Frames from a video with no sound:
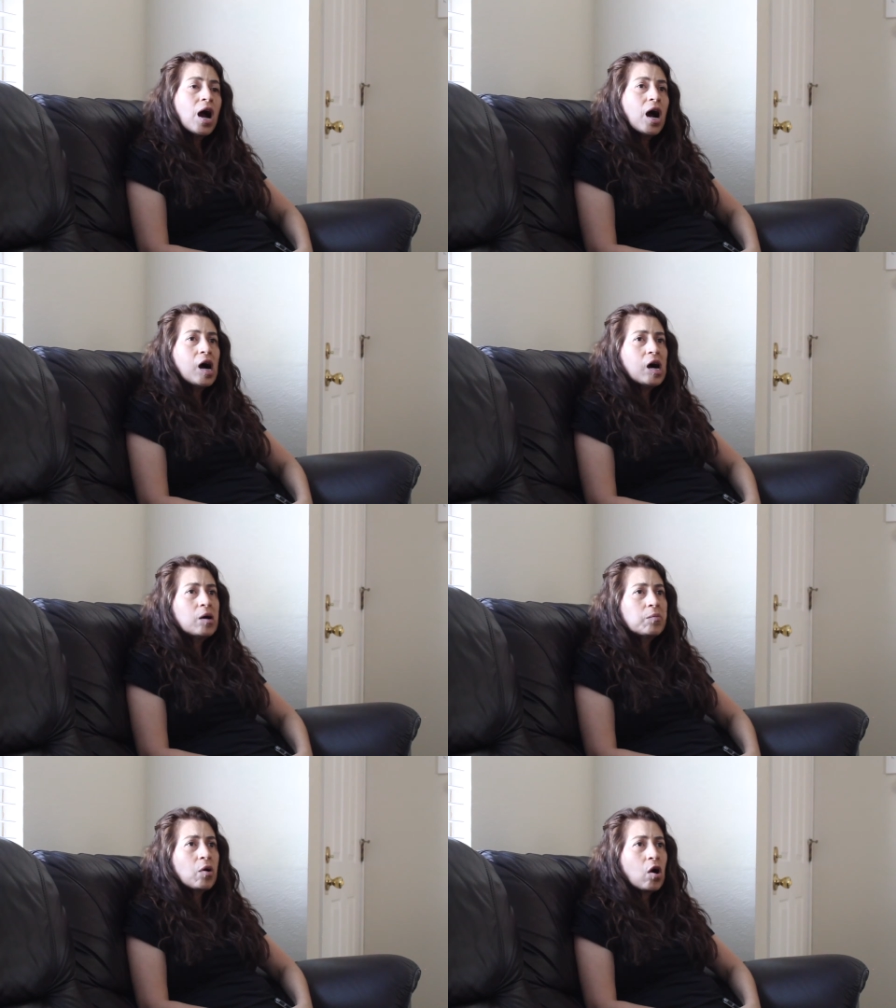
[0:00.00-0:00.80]

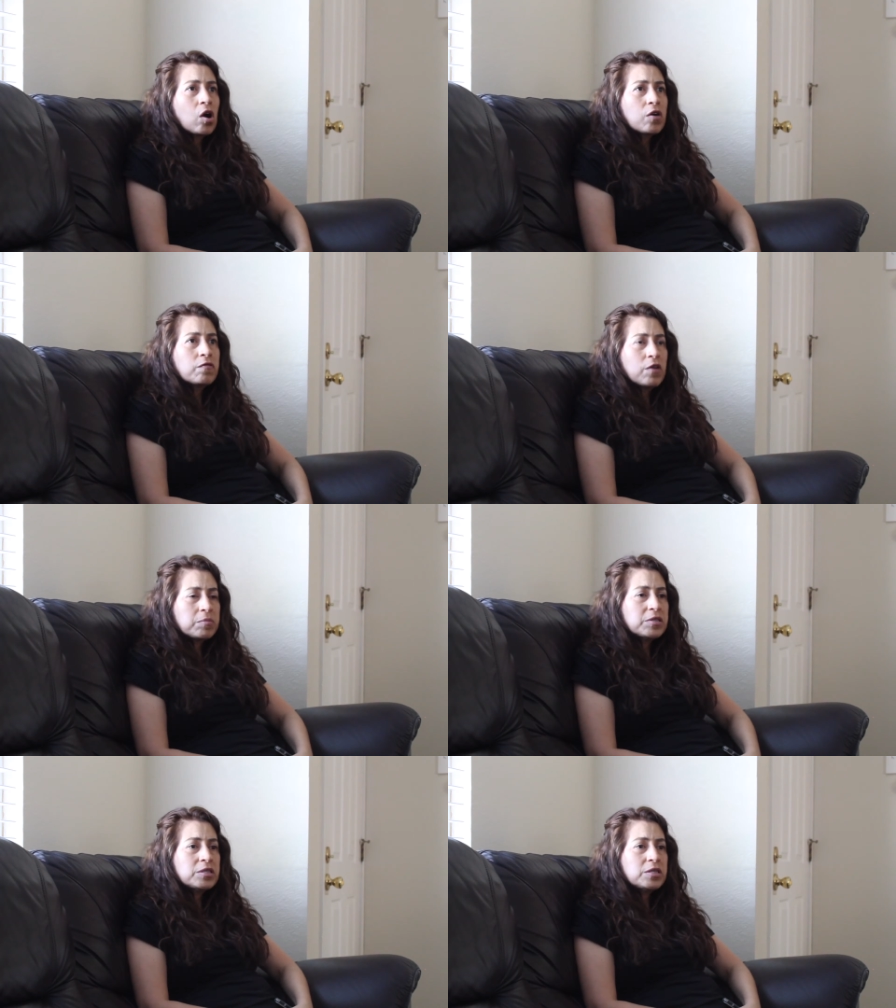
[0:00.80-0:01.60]
Um, our
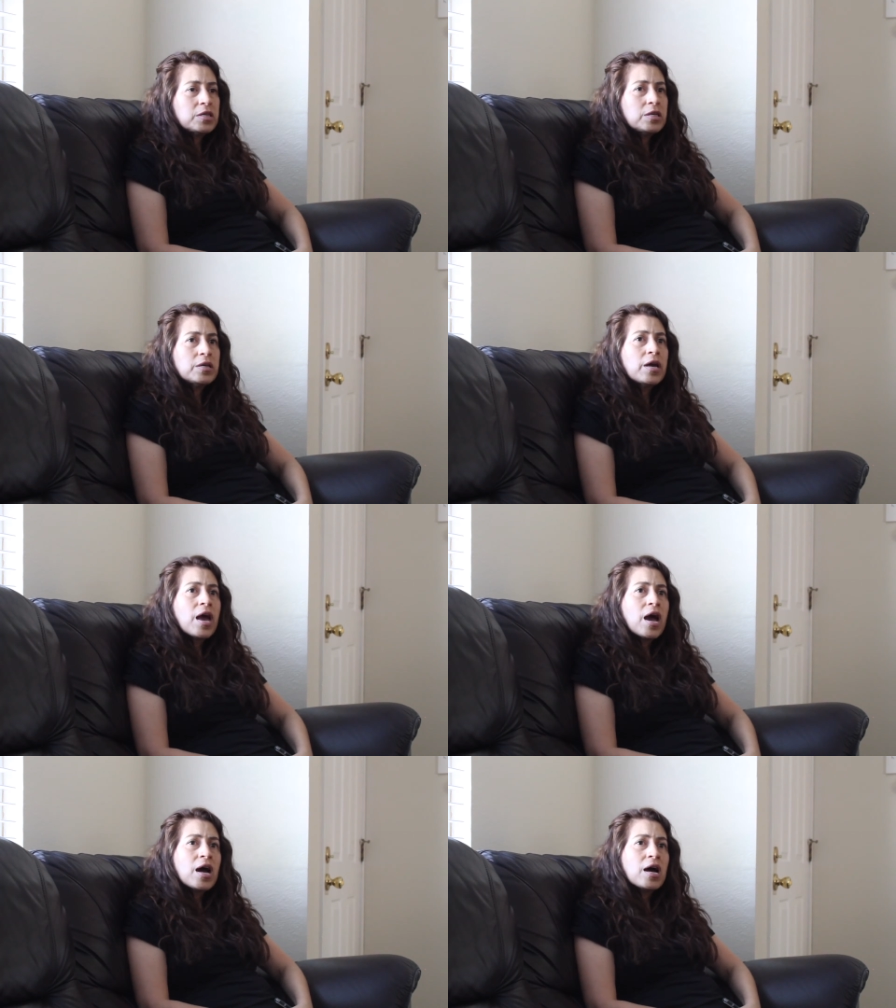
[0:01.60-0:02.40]
pharmacy
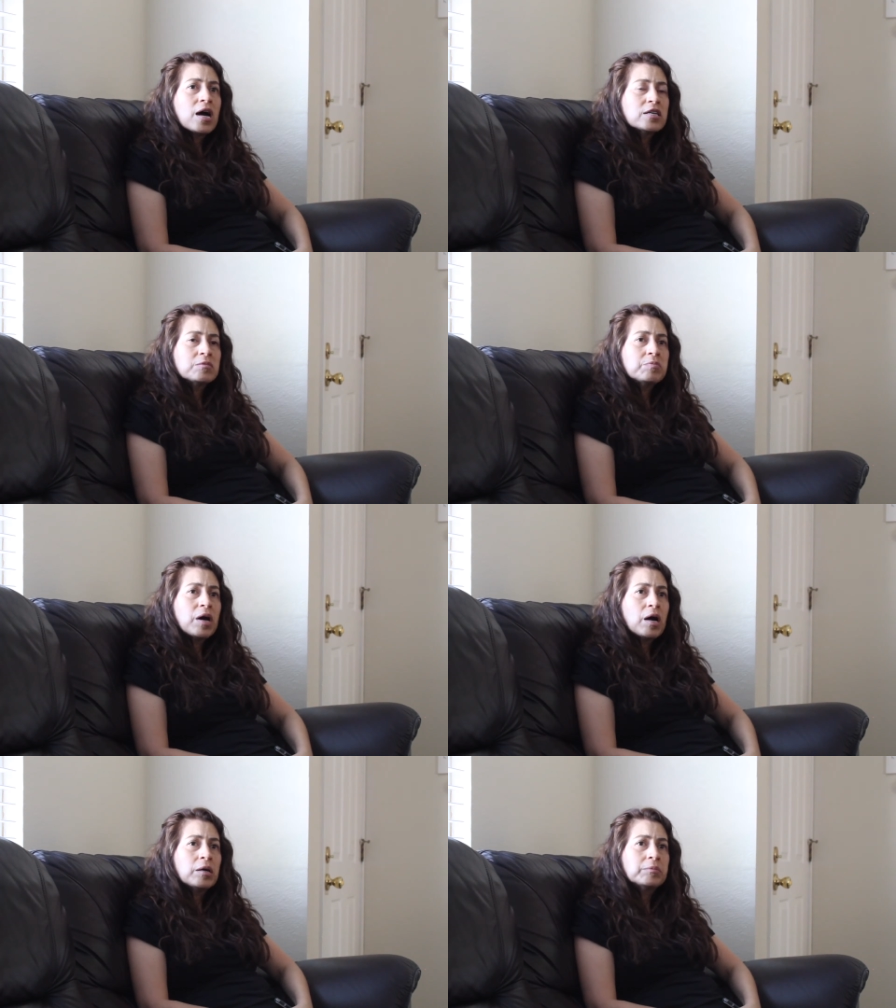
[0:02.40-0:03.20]
has
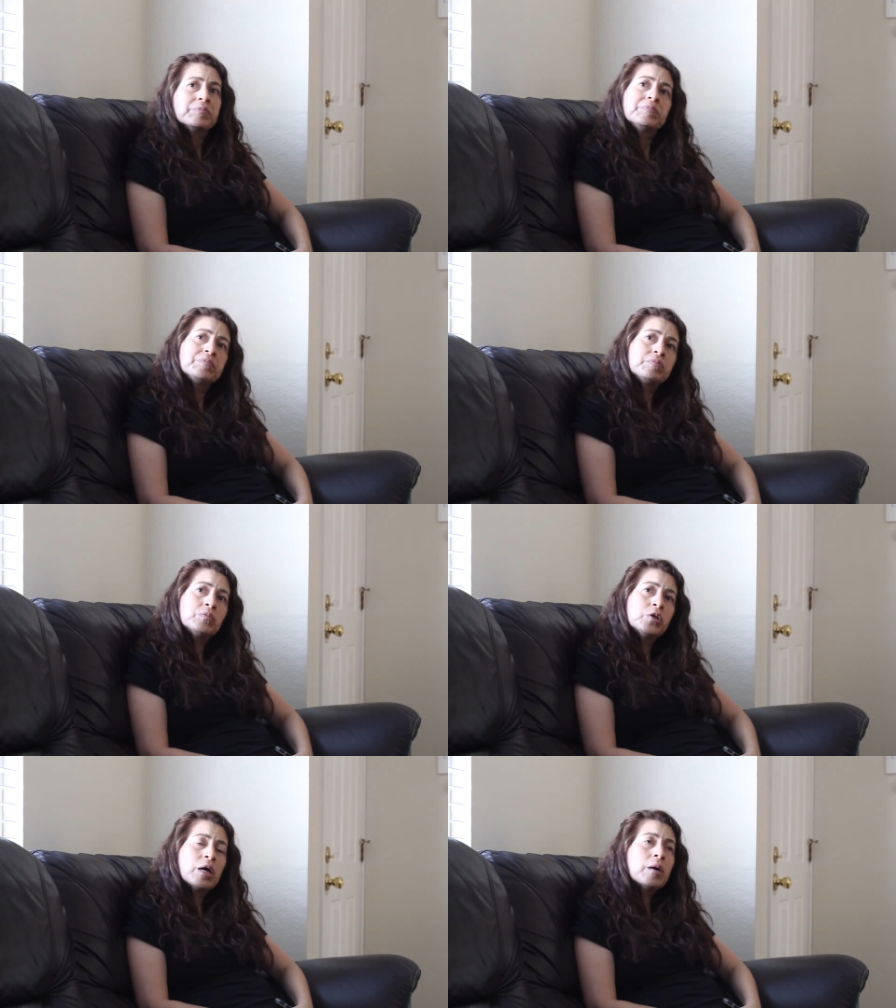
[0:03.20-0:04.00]
um,
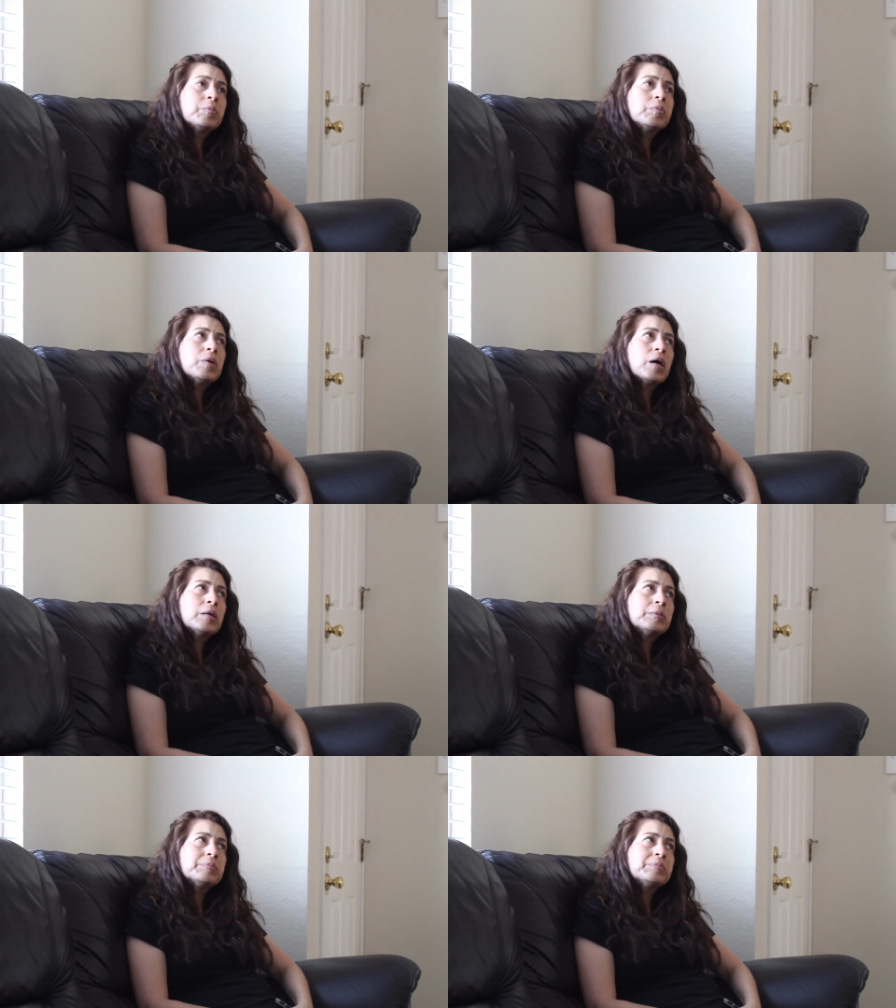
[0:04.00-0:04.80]
put up
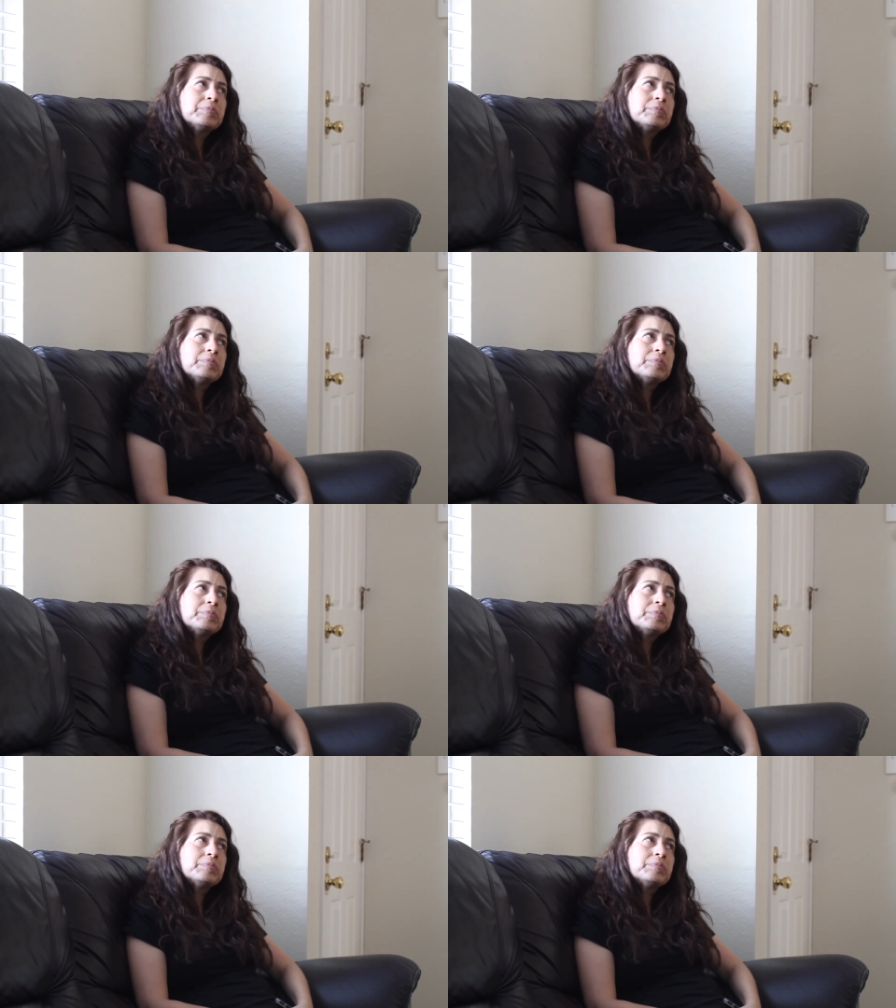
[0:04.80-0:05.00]
um,